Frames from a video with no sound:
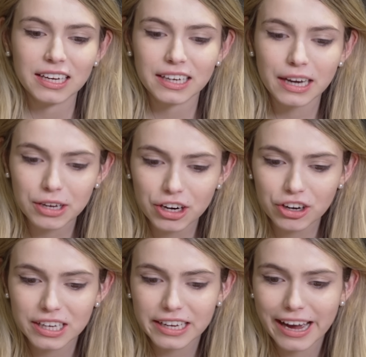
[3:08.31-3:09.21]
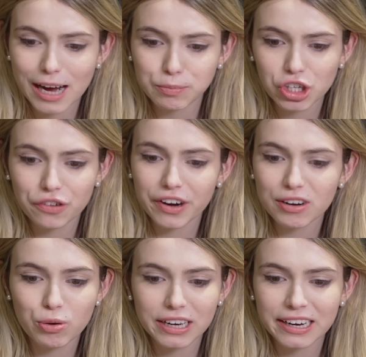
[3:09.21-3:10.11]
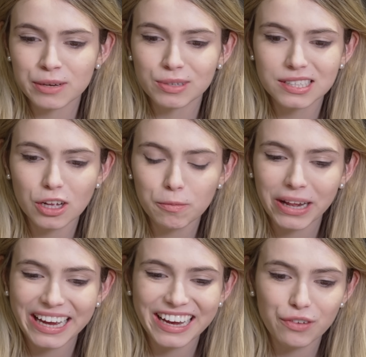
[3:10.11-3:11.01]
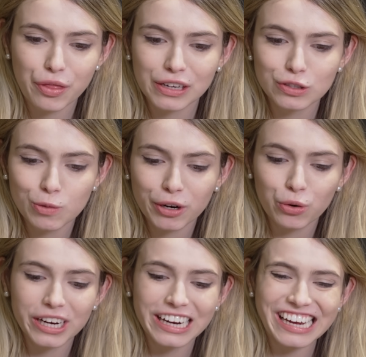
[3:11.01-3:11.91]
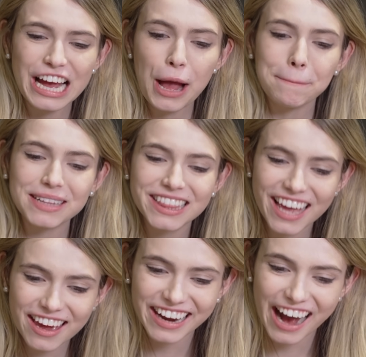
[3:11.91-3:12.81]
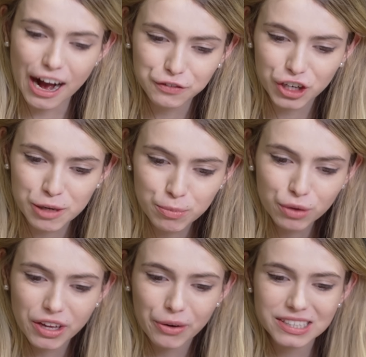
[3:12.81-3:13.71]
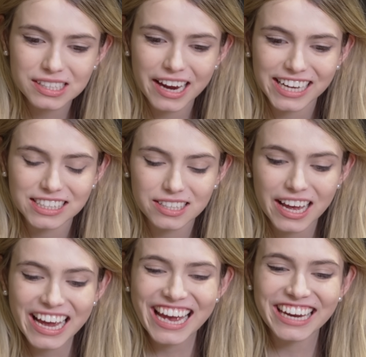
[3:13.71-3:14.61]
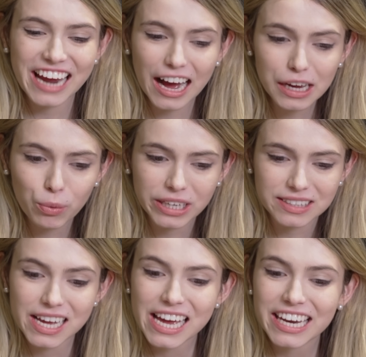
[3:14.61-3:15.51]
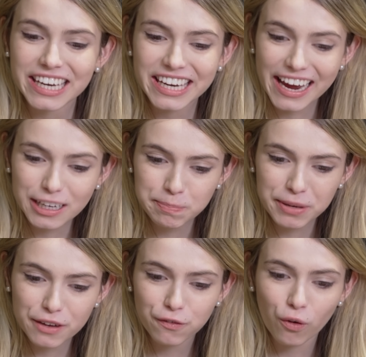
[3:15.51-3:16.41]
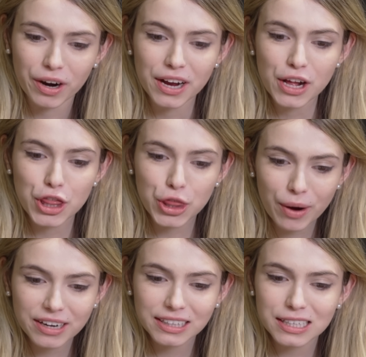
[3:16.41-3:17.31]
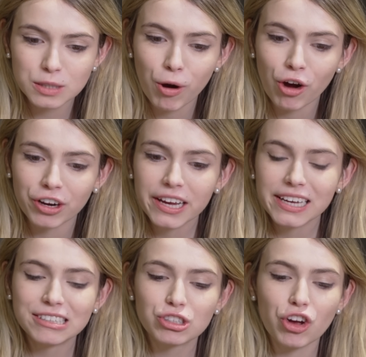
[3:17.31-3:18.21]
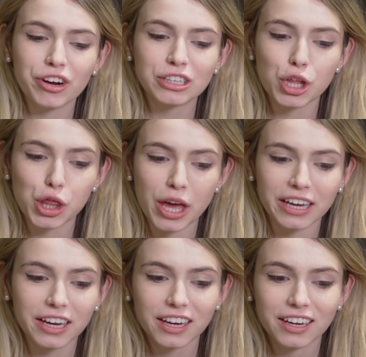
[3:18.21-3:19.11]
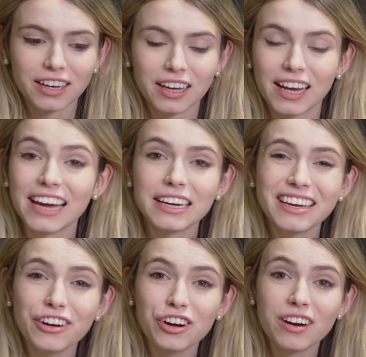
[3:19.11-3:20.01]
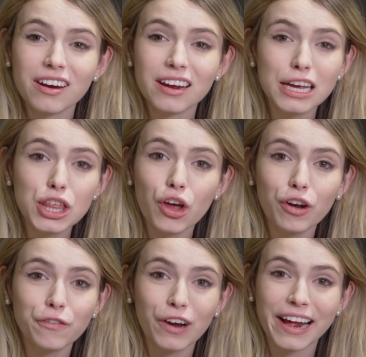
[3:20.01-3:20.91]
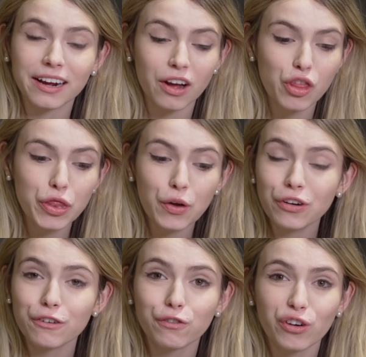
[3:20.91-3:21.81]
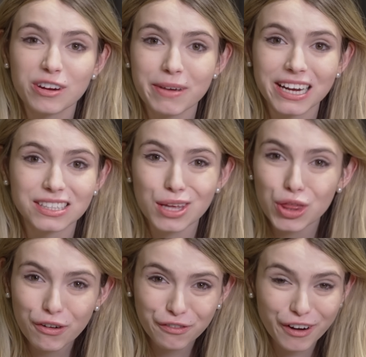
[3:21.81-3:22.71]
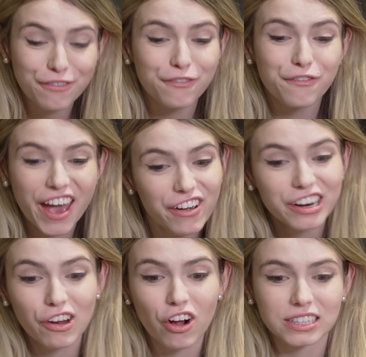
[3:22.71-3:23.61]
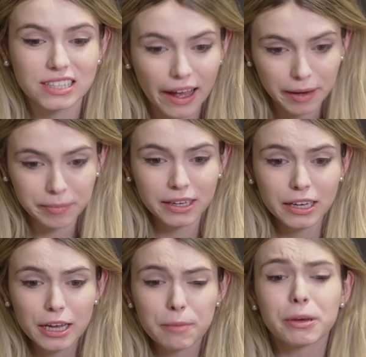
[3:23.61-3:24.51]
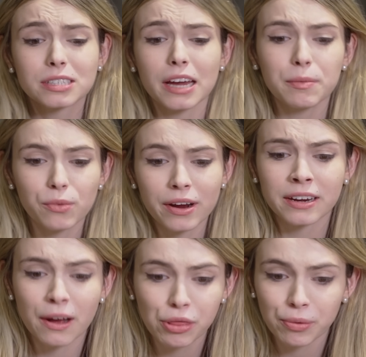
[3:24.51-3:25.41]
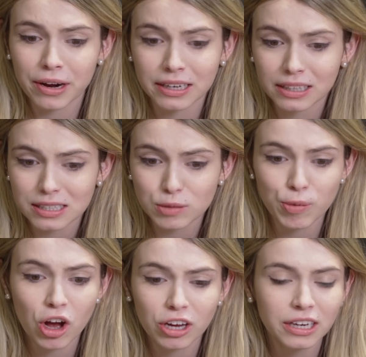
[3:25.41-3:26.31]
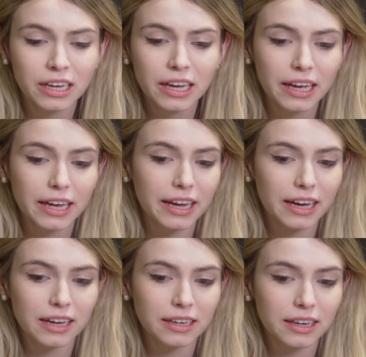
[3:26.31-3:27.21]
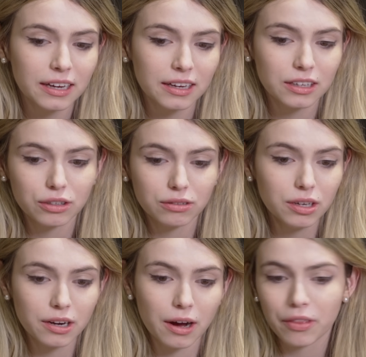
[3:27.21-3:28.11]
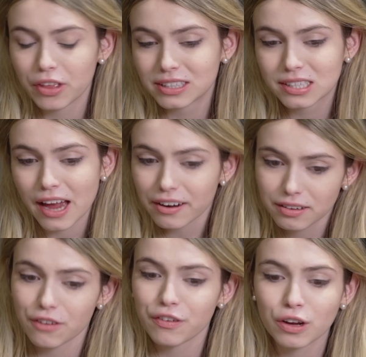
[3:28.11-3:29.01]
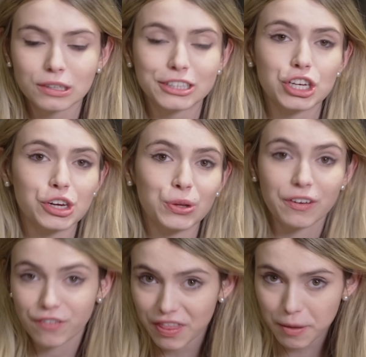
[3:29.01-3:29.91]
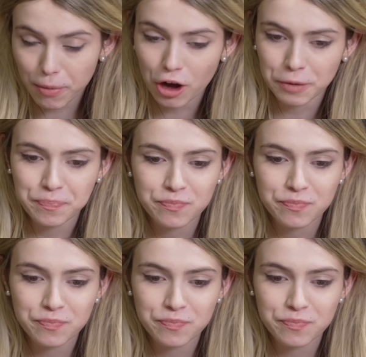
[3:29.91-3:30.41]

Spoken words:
Now here he captured very quickly. He was still playing everything super quickly, but then after he moved out his knight and I went knight b4, threatening this pawn, he started to think. And here he thought for like 30-40 minutes. He thought for a very long time, because I am right now threatening this pawn, and you know, it's kind of difficult to defend the pawn.